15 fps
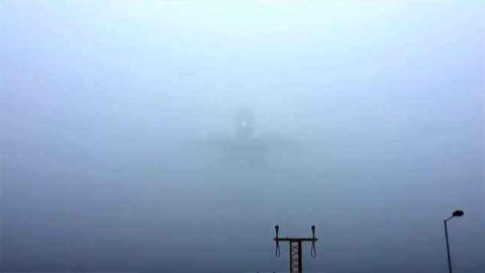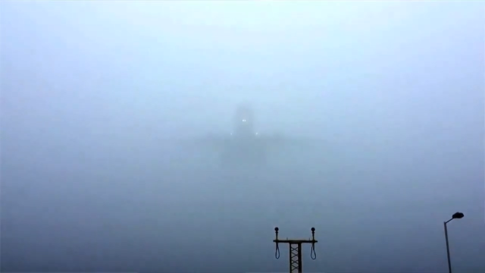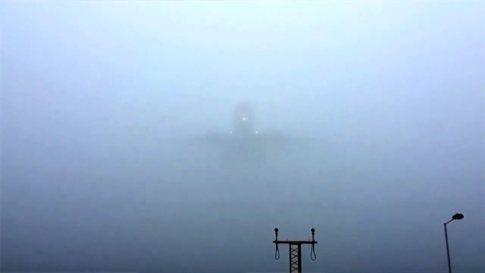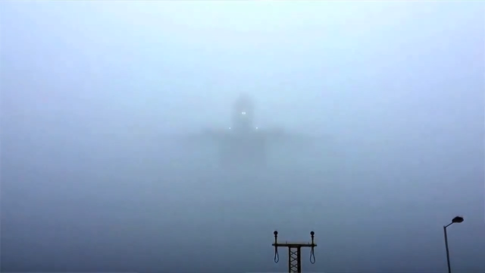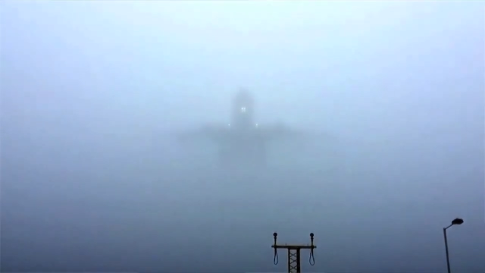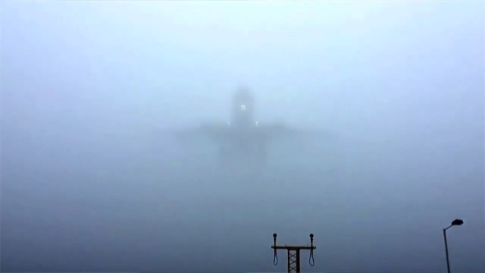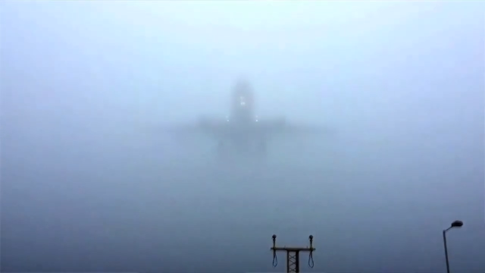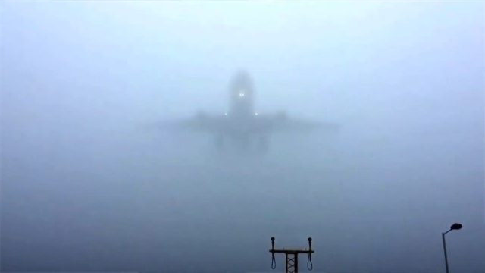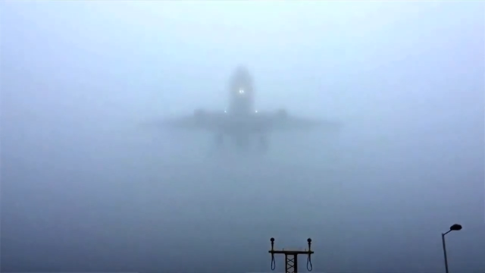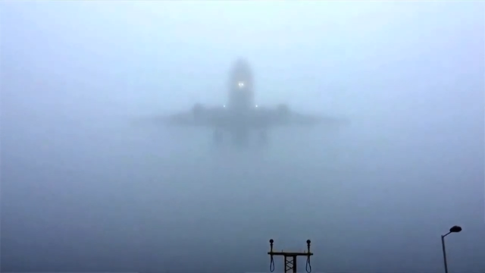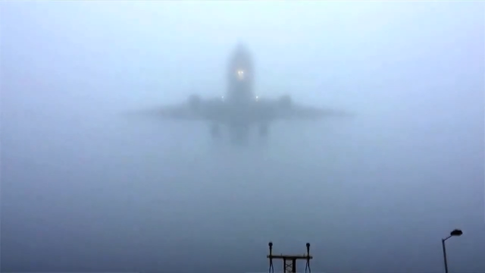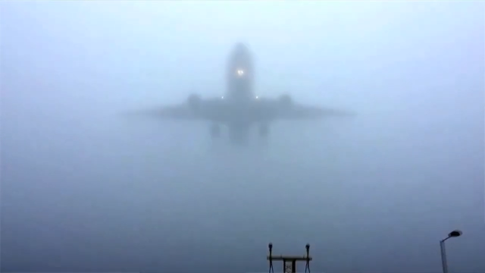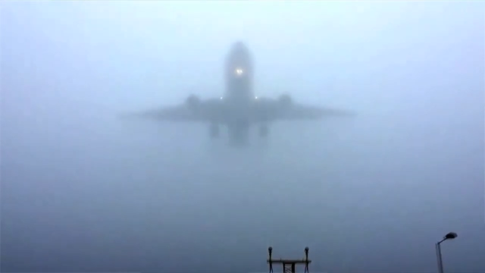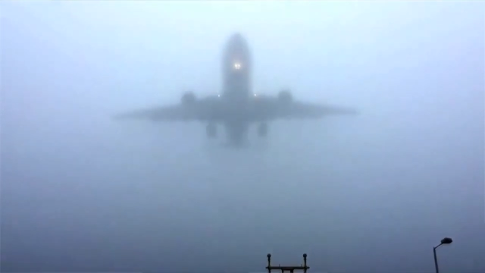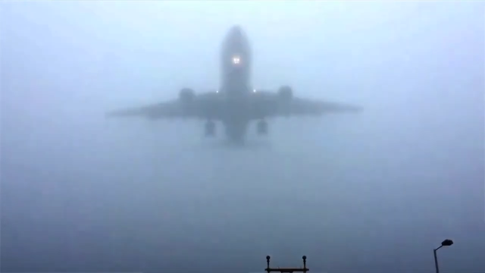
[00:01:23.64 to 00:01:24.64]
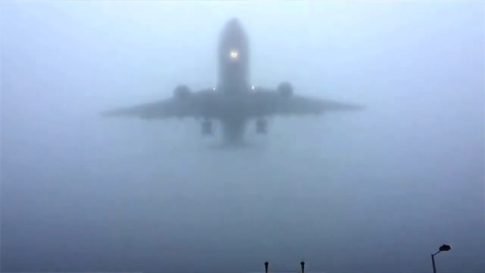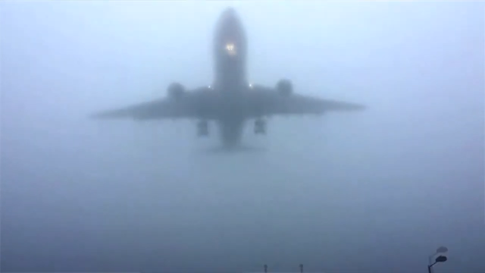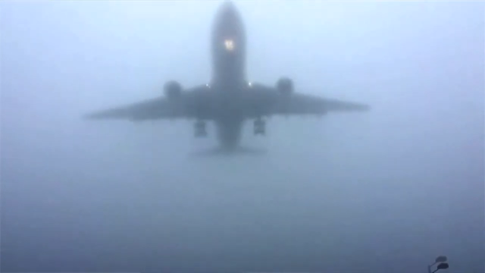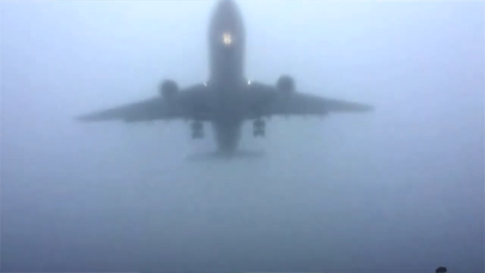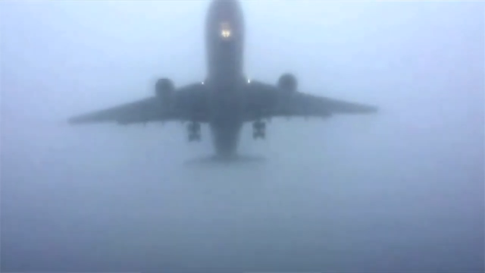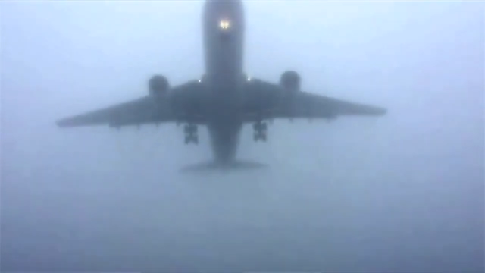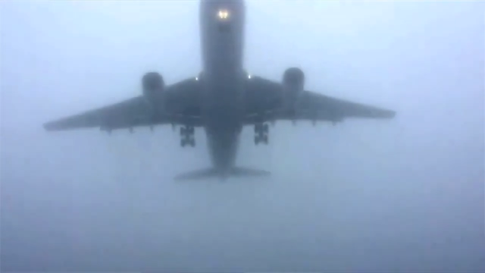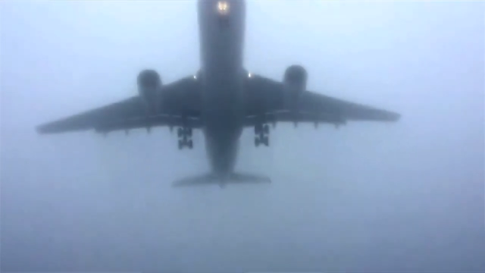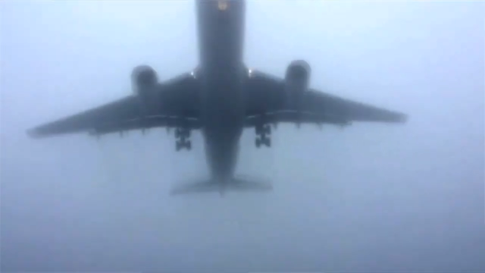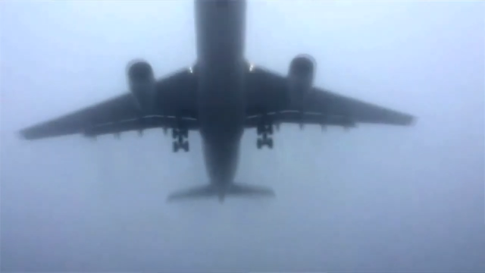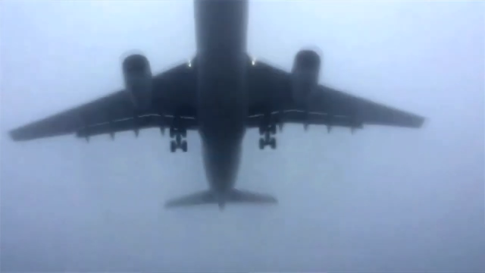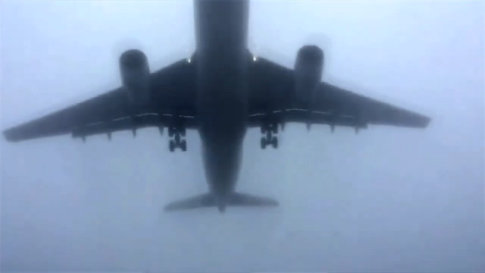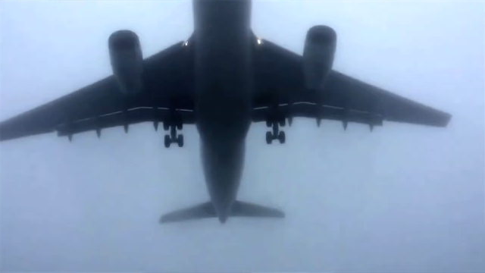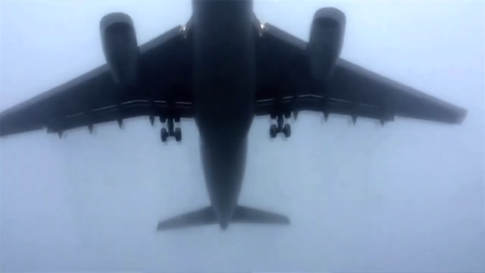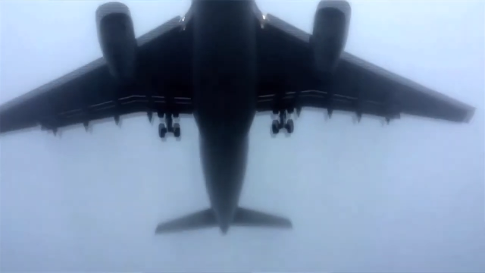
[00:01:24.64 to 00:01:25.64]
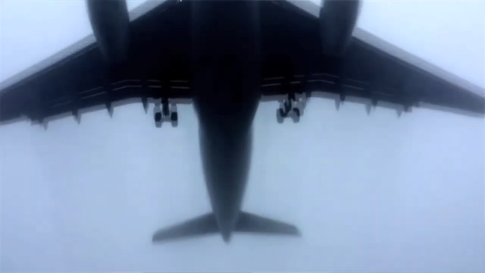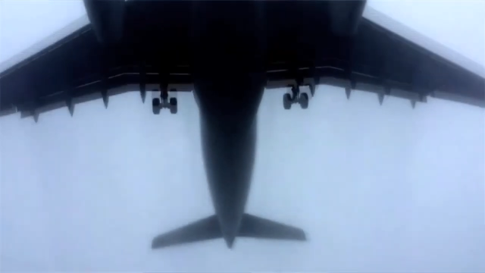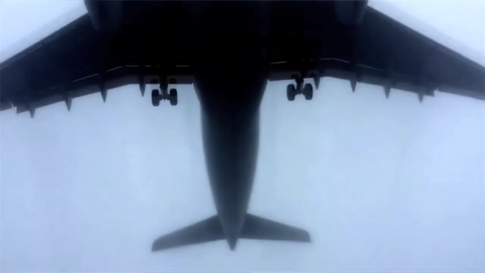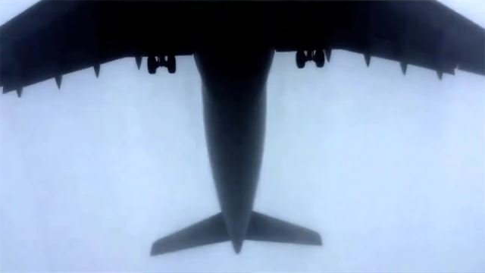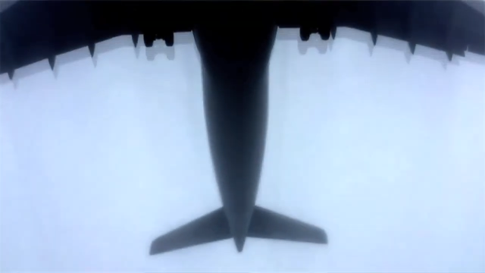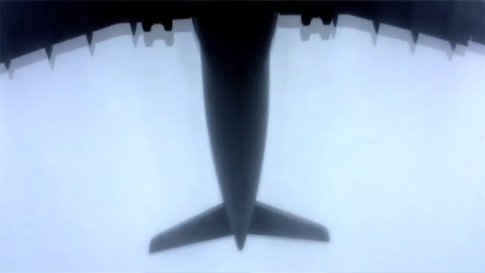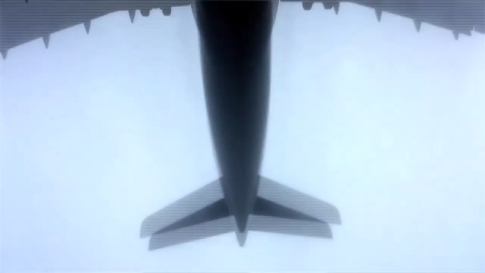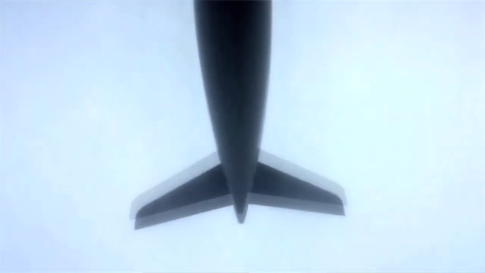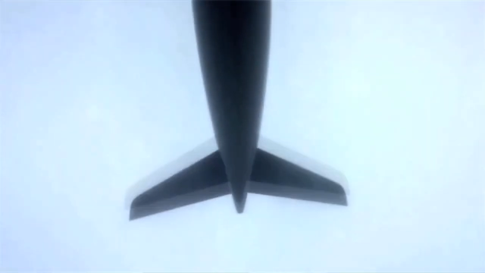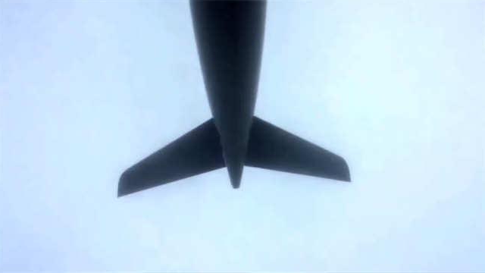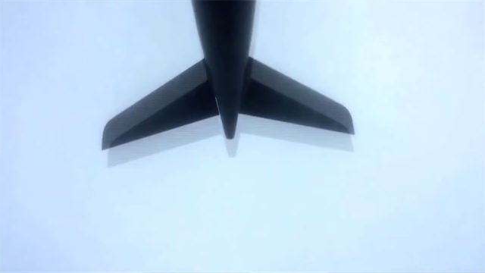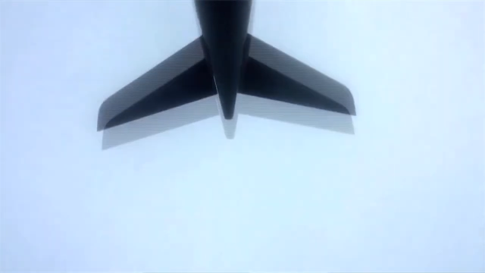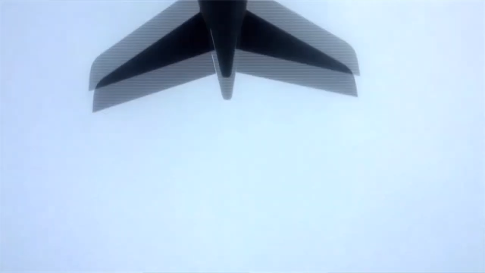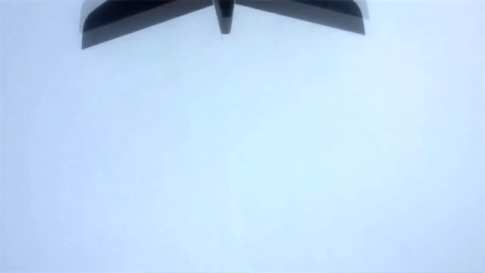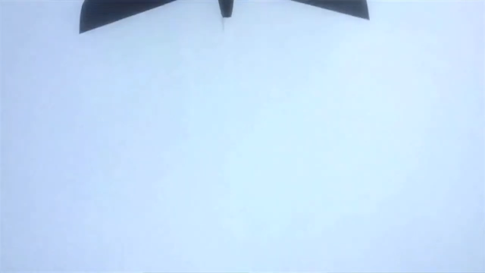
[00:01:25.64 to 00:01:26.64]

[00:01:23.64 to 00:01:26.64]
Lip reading: (no speaker visible)